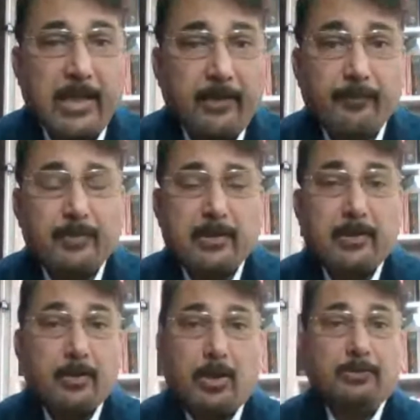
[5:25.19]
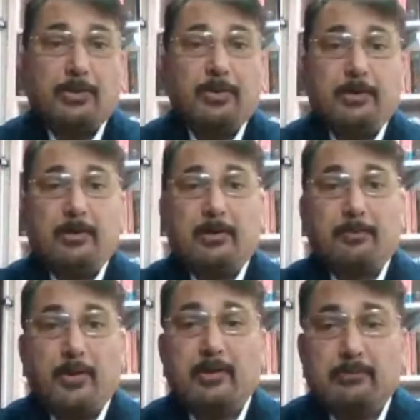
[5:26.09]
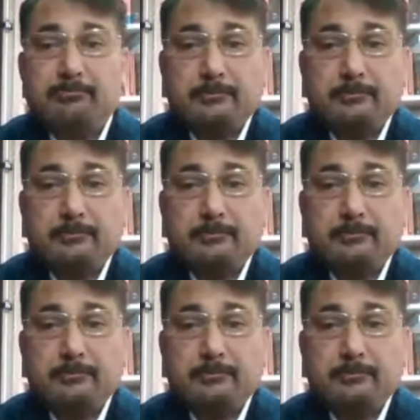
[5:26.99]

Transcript: I have gone through your book.